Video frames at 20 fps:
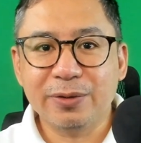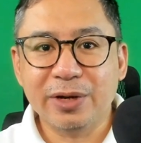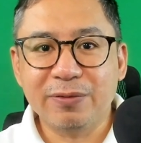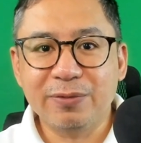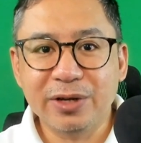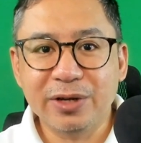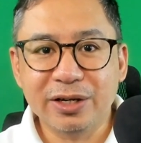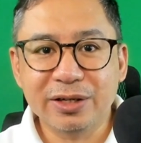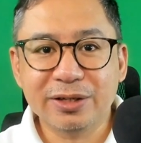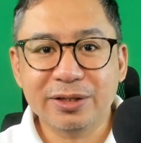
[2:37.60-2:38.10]
We
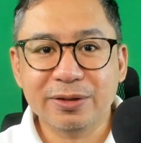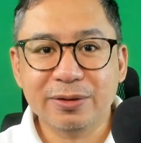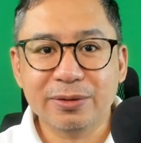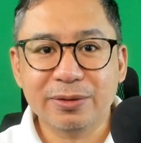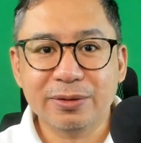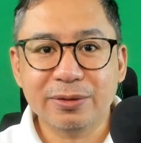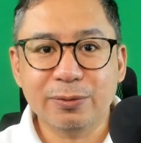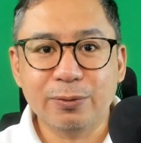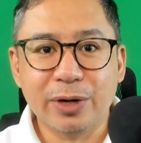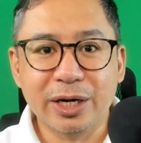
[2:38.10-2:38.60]
have here,
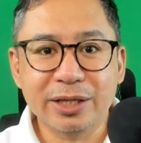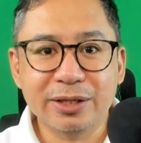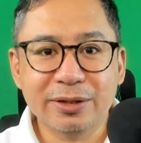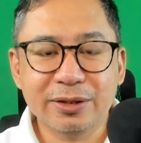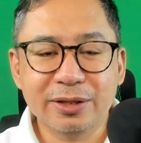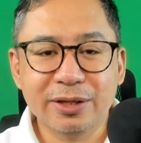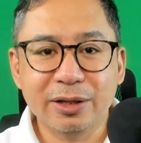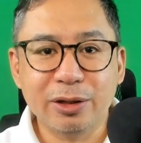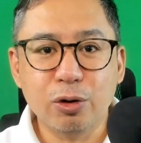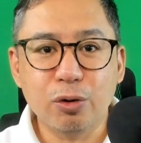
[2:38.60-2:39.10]

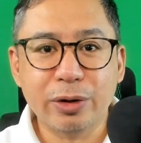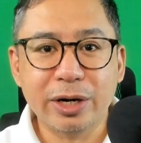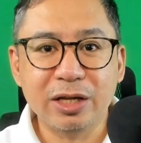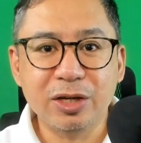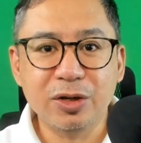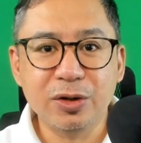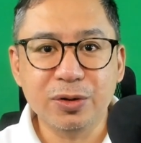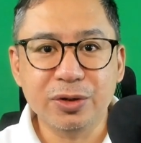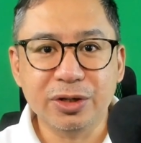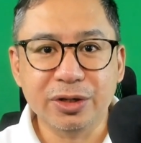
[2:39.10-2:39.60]
1.
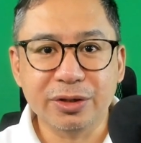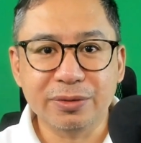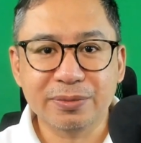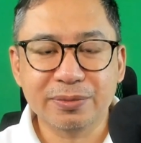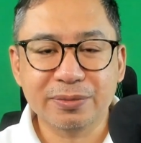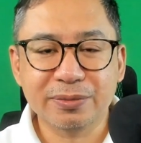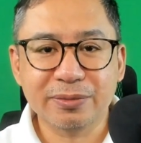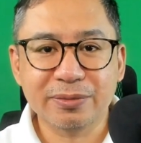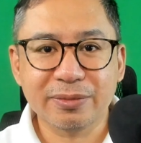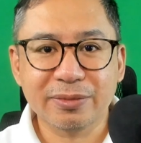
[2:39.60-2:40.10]
Local
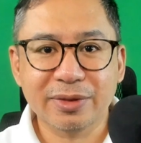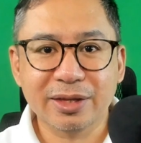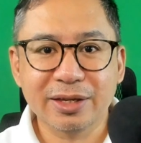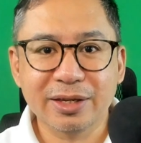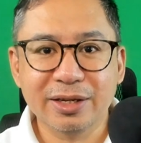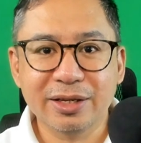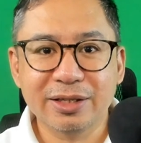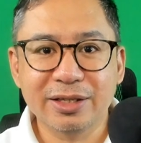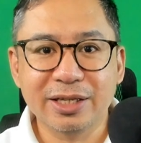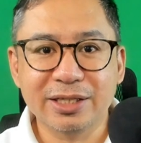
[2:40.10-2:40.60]
union.
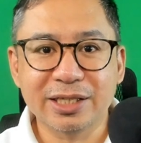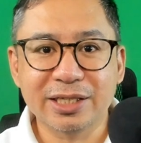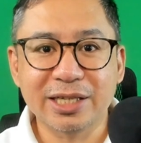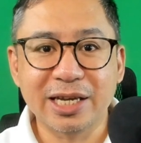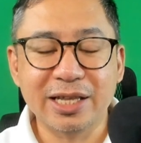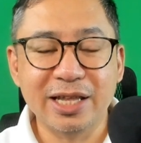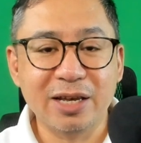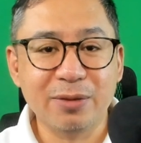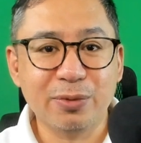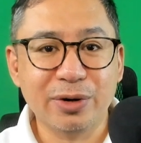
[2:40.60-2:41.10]
This
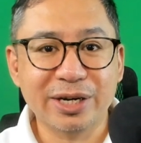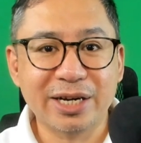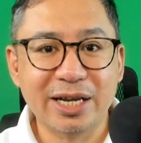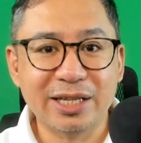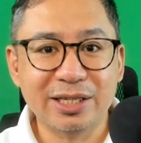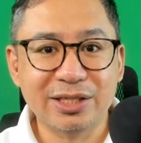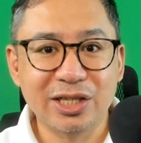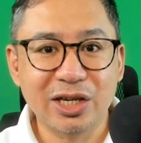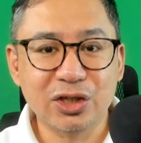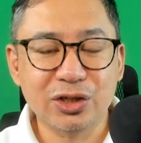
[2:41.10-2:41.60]
is a labor
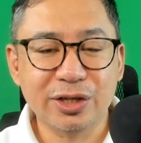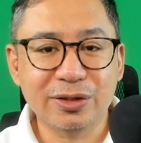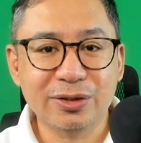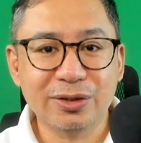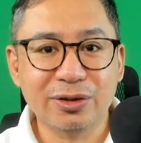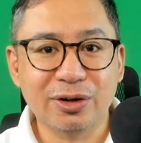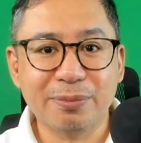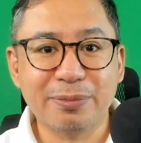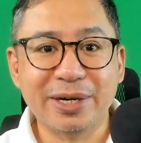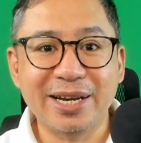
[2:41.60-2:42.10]

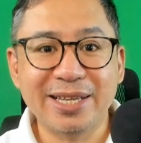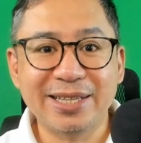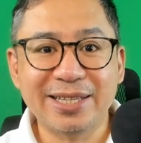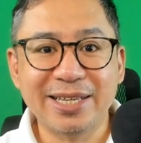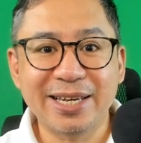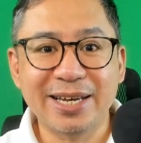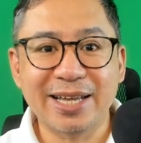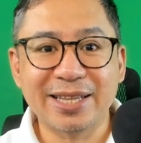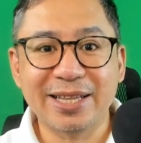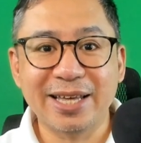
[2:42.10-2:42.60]
organization
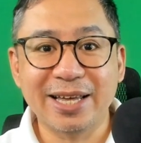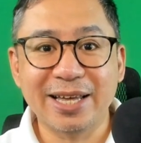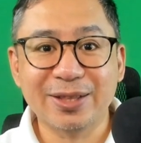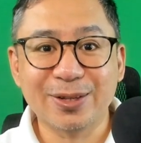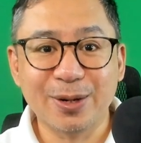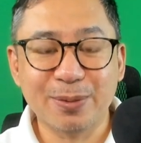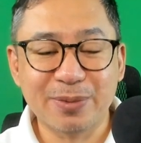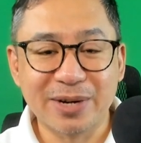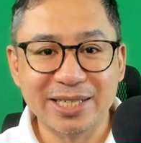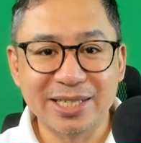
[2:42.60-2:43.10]
operating at the
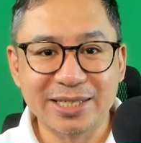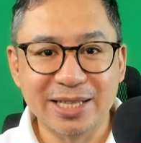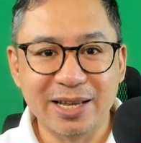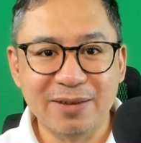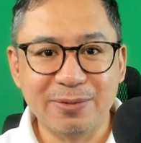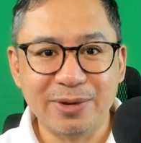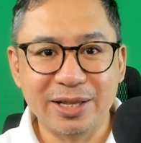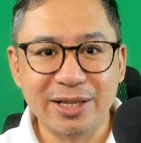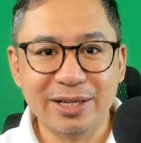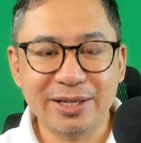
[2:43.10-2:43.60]
enterprise
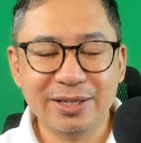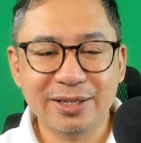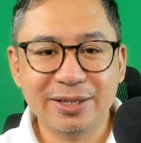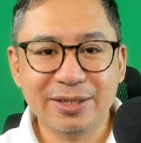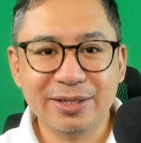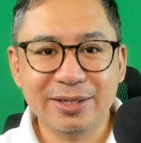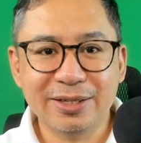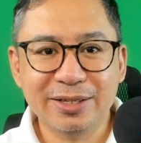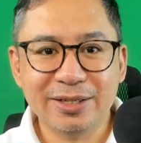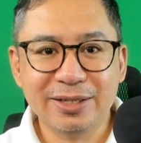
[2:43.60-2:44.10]
level.
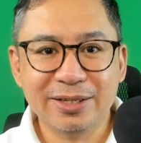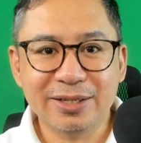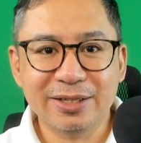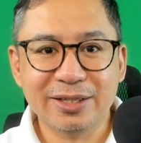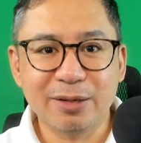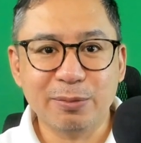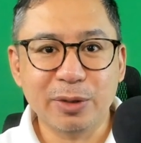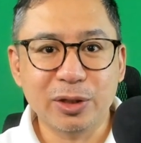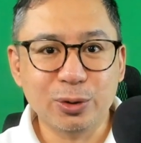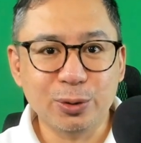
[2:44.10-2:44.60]

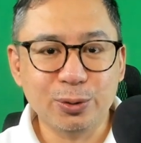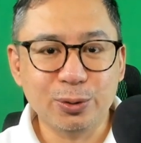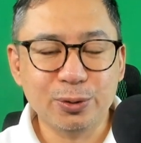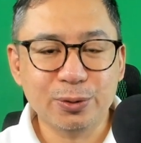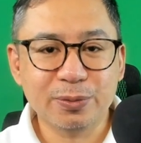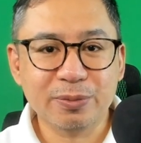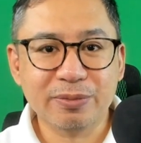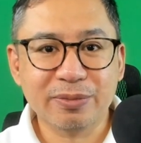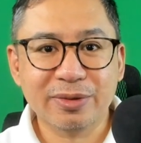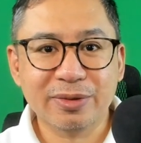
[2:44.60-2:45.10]
Number
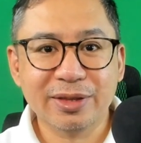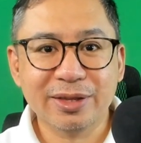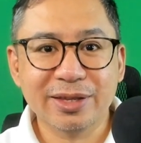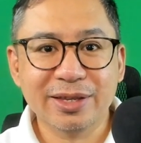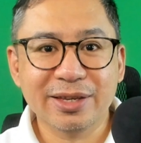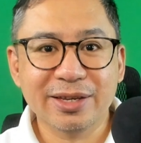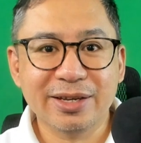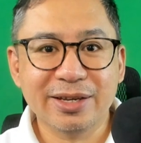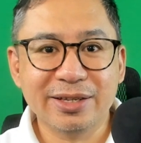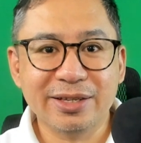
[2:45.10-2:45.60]
2.
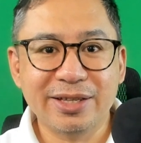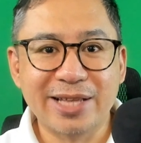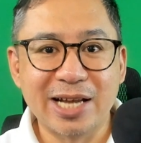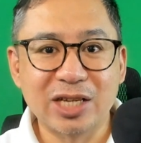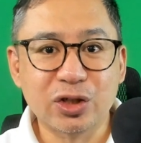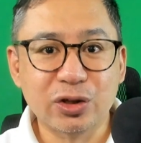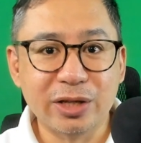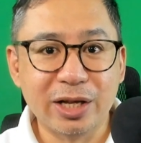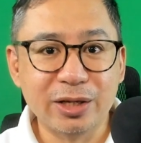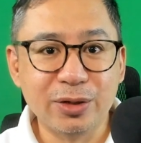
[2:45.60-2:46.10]

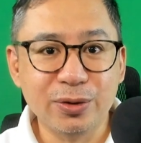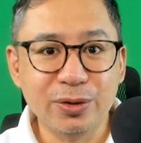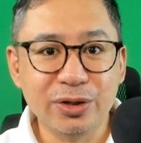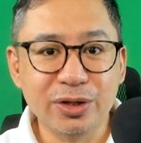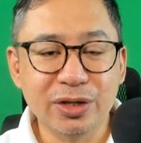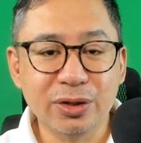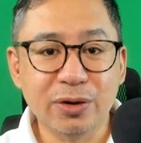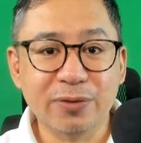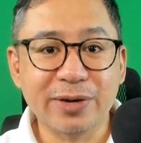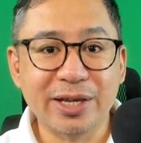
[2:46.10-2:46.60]
National
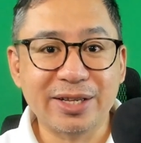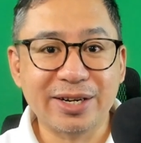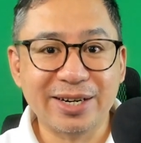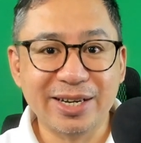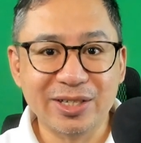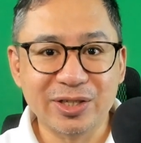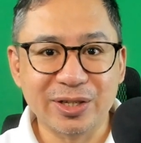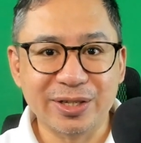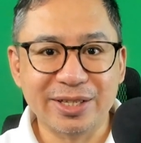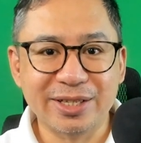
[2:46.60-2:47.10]
union or
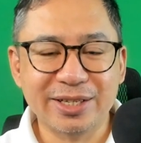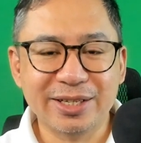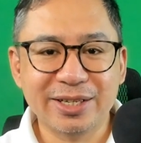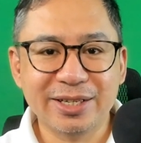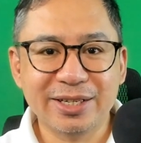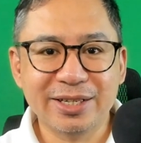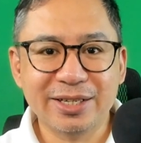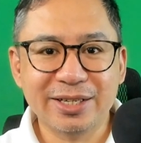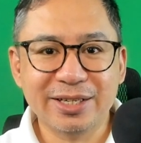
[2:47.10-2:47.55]
federation.